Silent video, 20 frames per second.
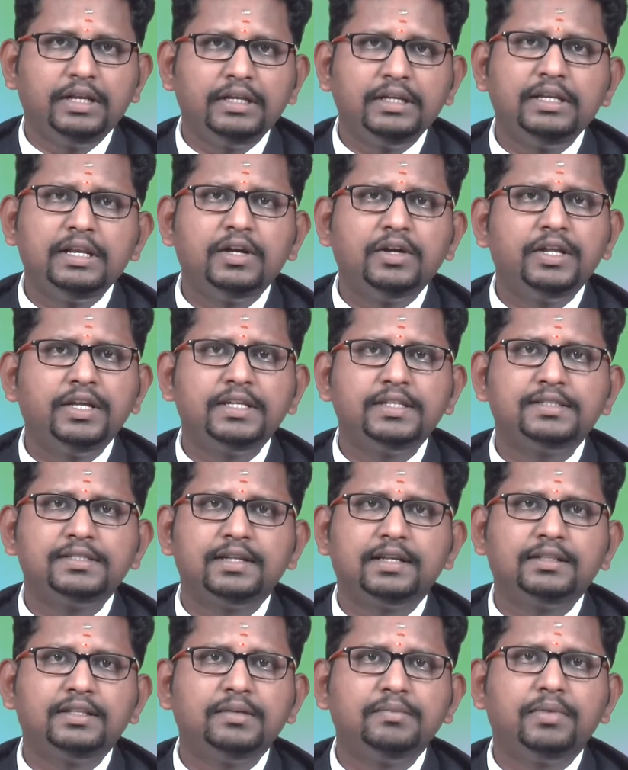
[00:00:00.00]
E-learning
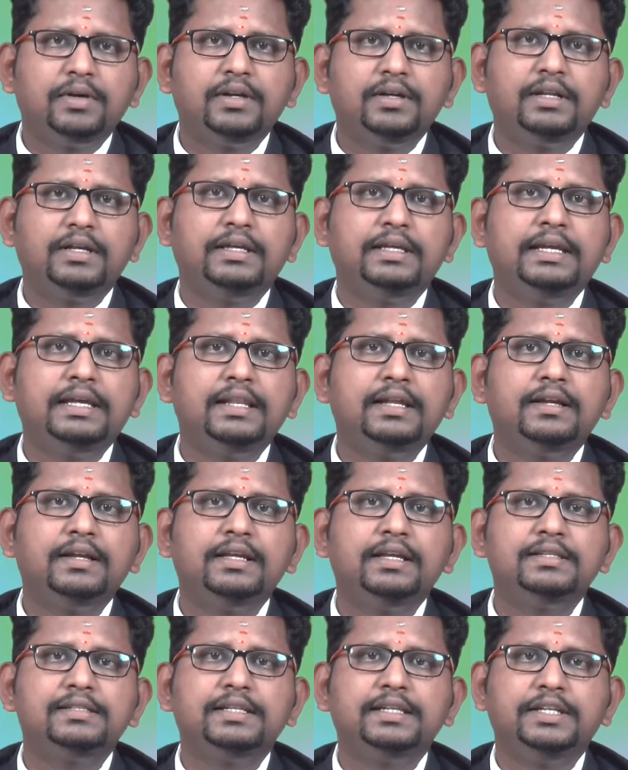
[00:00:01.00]
is nothing but
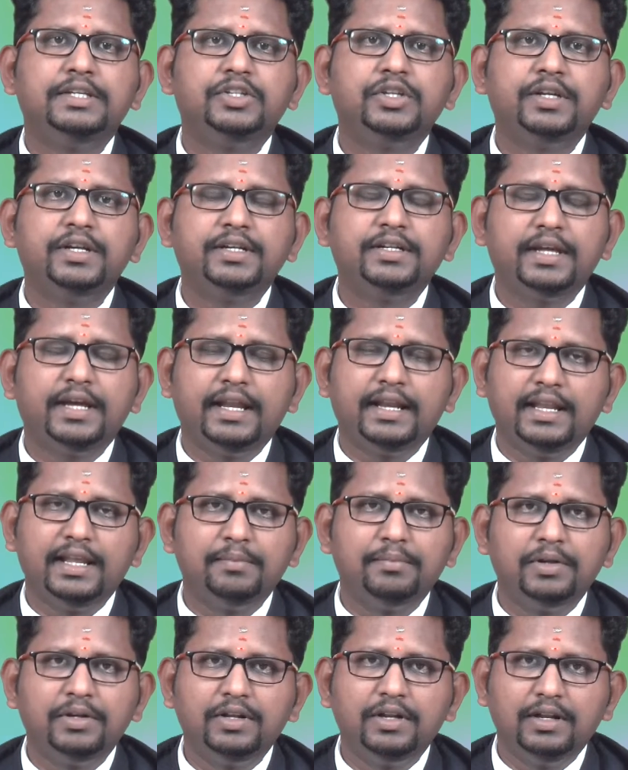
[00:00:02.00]
e-learning is
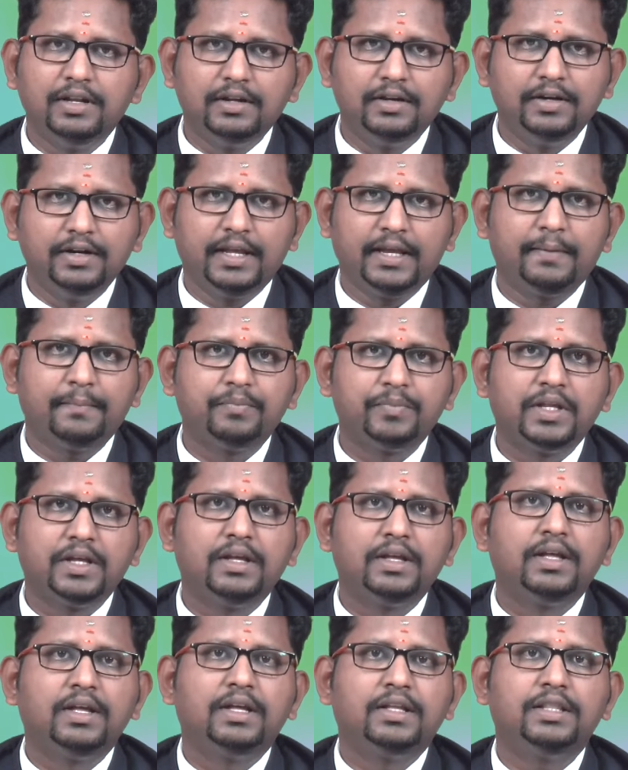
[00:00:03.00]
internet-enabled learning.
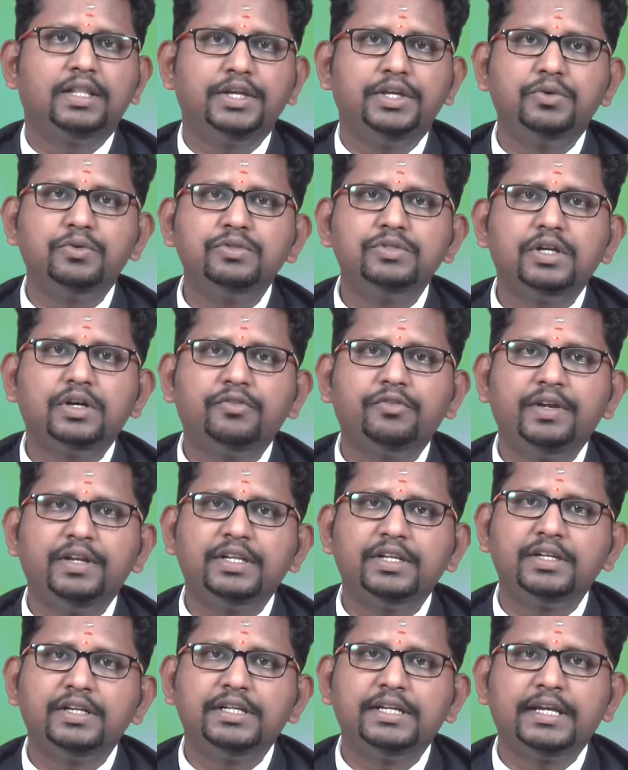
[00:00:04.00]
The use of
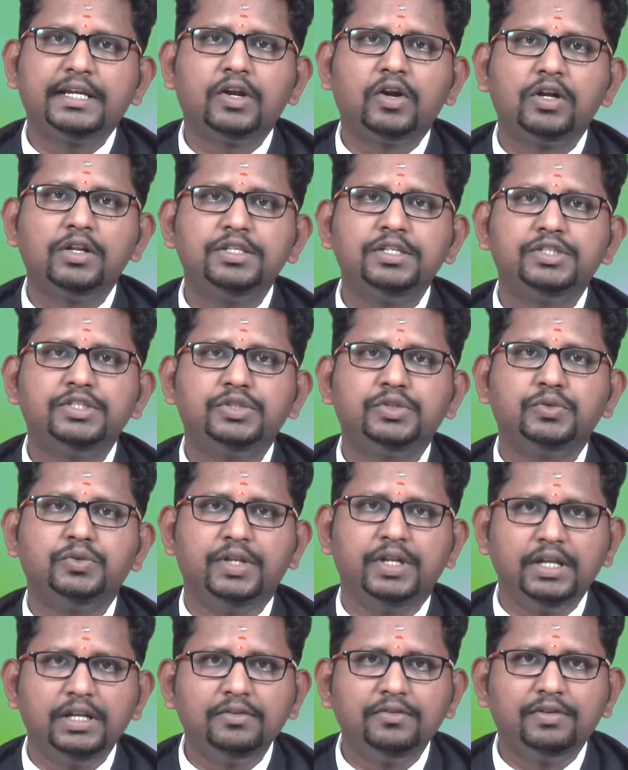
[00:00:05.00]
internet technologies to
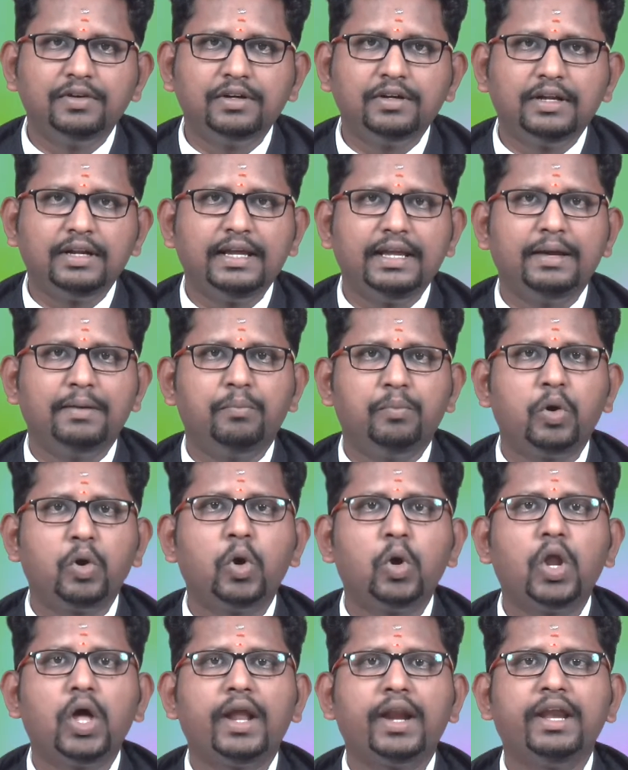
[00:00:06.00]
deliver a
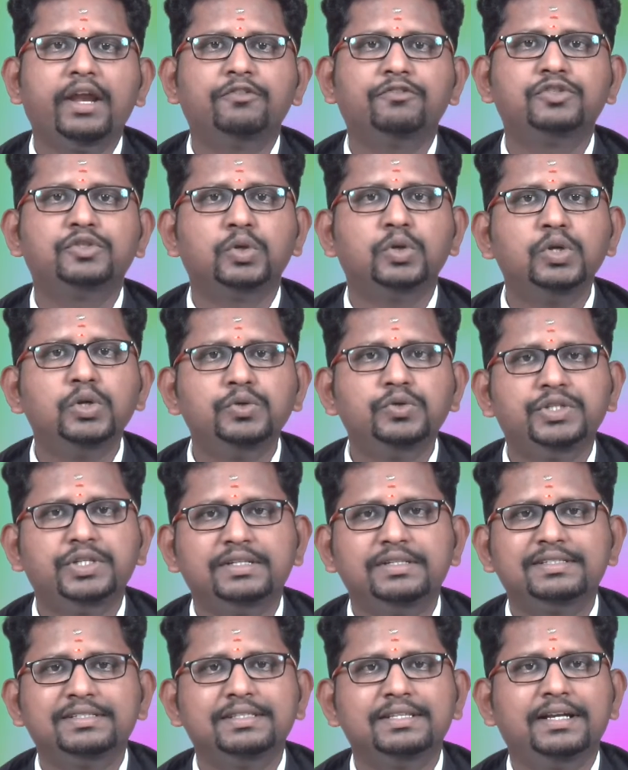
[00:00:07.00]
broad array of
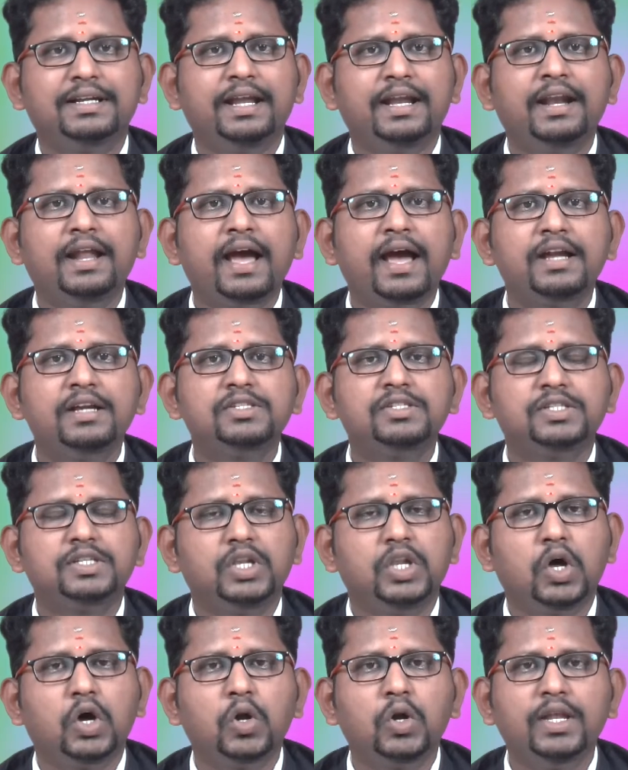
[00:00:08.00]
solutions that
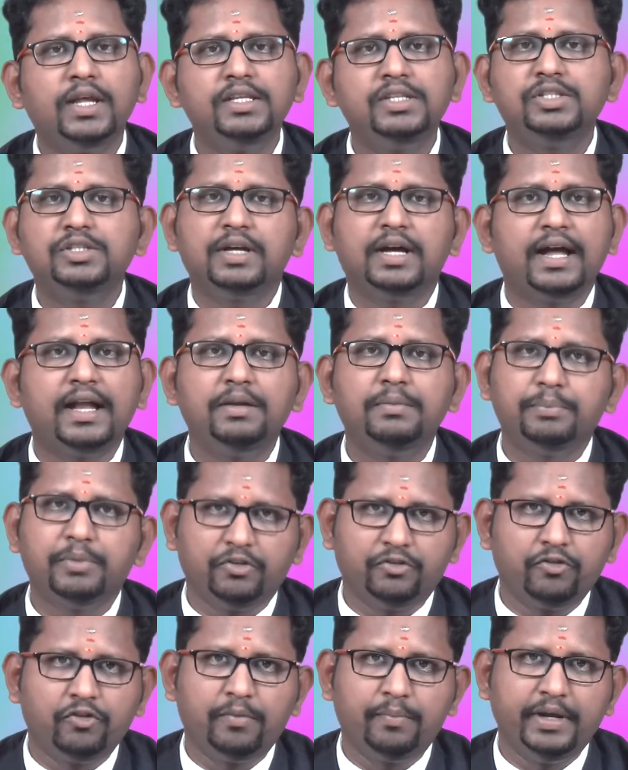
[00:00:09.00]
enhance knowledge and
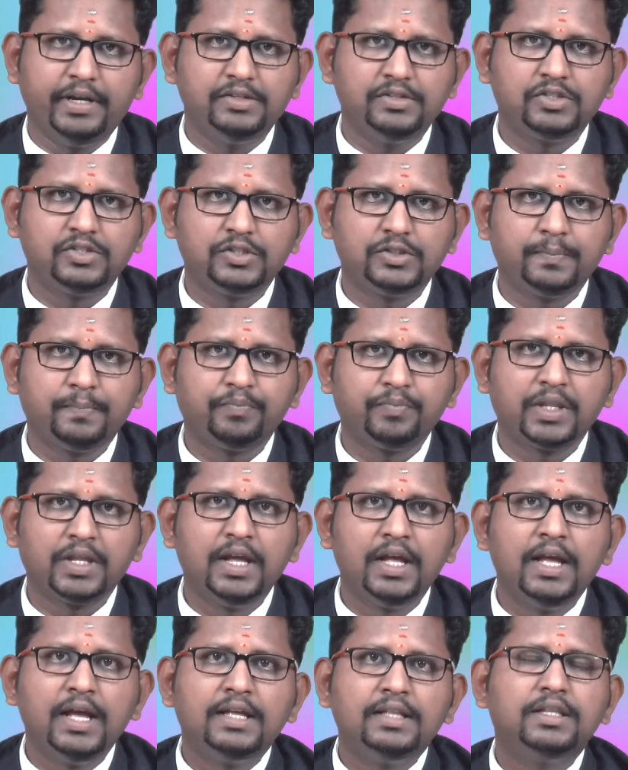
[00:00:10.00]
performance.
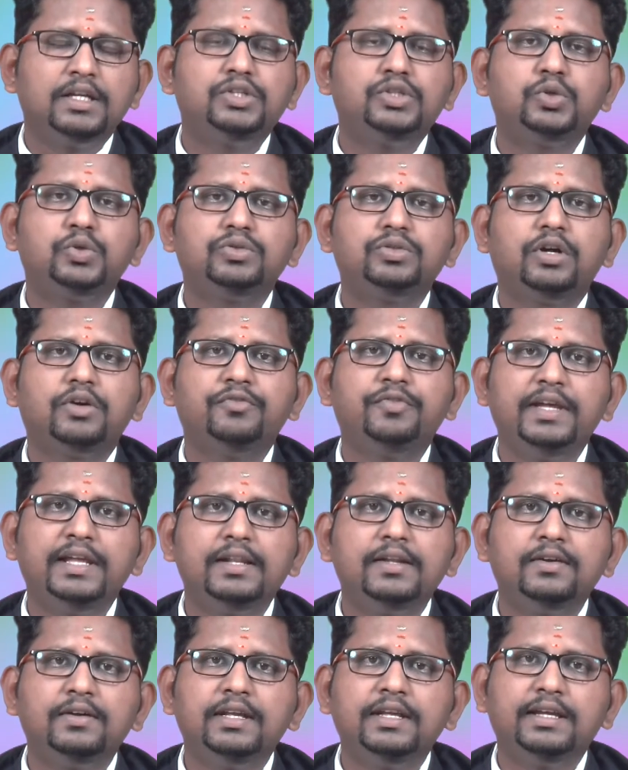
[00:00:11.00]
The truth of
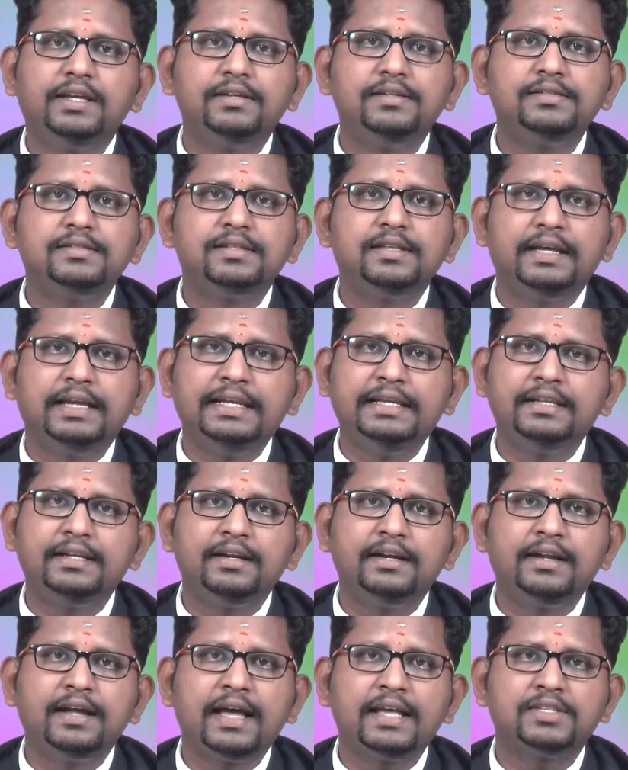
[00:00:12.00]
e-learning is,
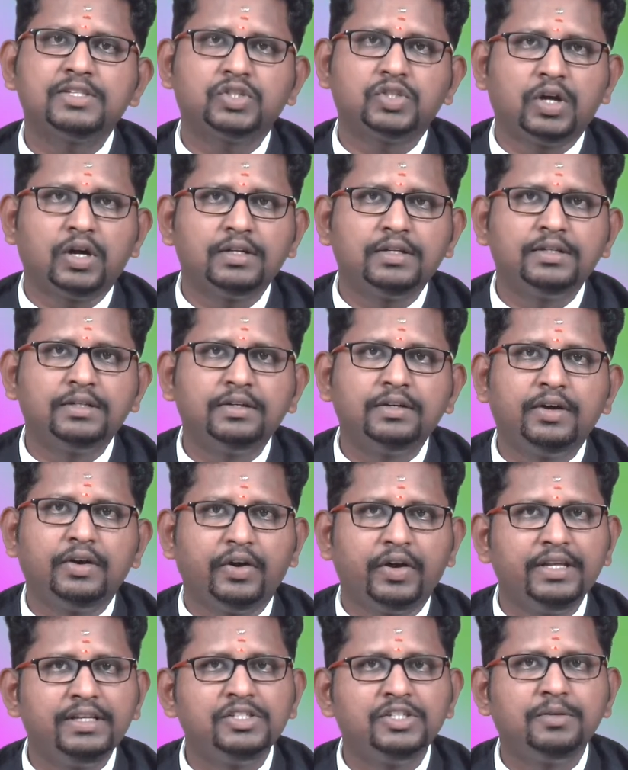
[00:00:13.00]
internet has started
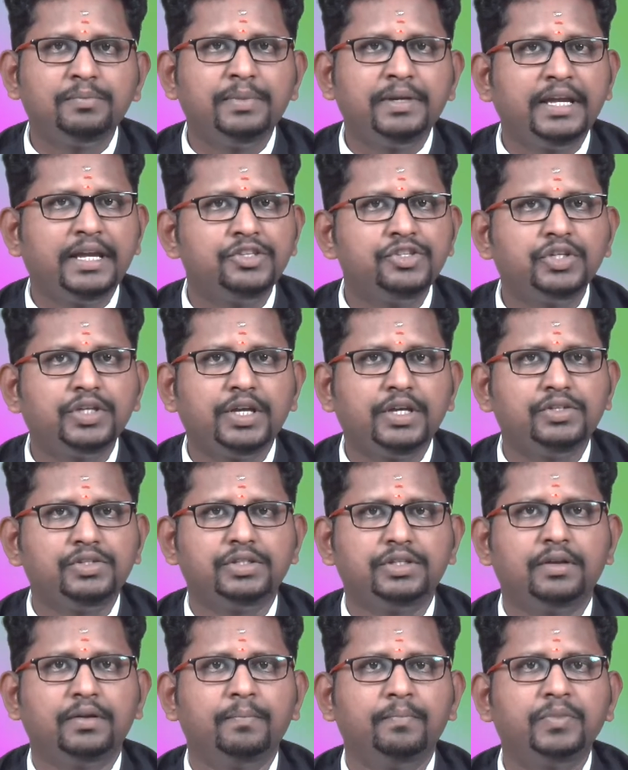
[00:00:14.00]
reshaping
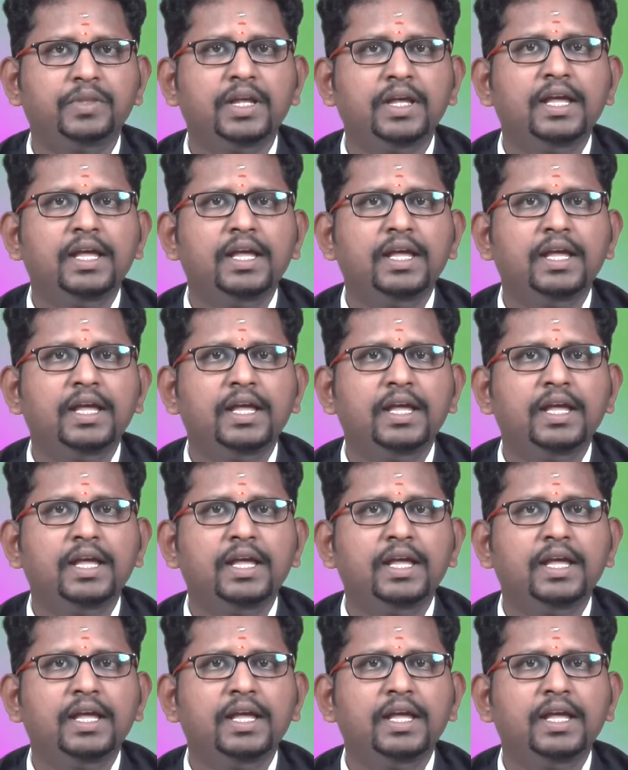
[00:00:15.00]
education.